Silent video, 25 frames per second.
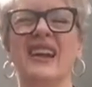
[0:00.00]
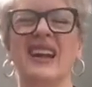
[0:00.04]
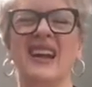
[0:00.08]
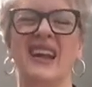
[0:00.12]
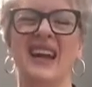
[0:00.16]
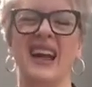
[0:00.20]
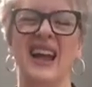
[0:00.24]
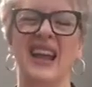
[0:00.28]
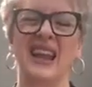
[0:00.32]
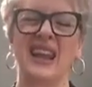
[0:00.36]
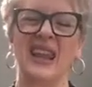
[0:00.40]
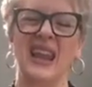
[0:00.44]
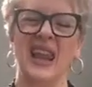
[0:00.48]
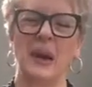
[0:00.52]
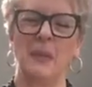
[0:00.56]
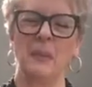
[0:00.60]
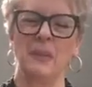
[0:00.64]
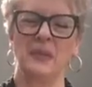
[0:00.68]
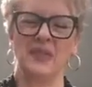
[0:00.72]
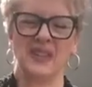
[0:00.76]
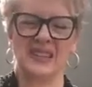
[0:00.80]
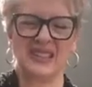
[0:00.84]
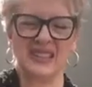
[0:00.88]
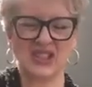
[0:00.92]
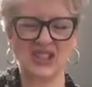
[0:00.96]
a
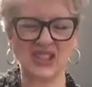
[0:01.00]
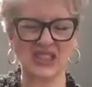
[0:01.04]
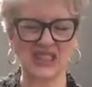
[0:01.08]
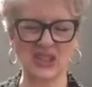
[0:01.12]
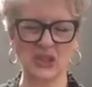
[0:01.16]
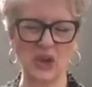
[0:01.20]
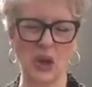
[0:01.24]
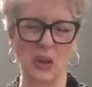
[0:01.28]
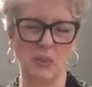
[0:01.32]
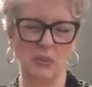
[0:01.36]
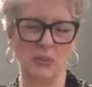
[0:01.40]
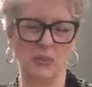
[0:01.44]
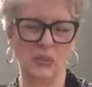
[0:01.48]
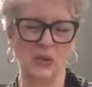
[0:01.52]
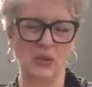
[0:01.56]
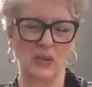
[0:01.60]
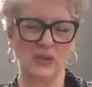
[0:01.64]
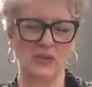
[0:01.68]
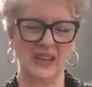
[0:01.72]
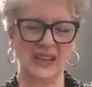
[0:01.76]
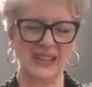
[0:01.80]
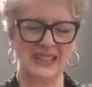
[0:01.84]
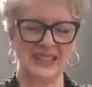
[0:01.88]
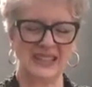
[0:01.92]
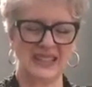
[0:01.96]
lump that's just not moving,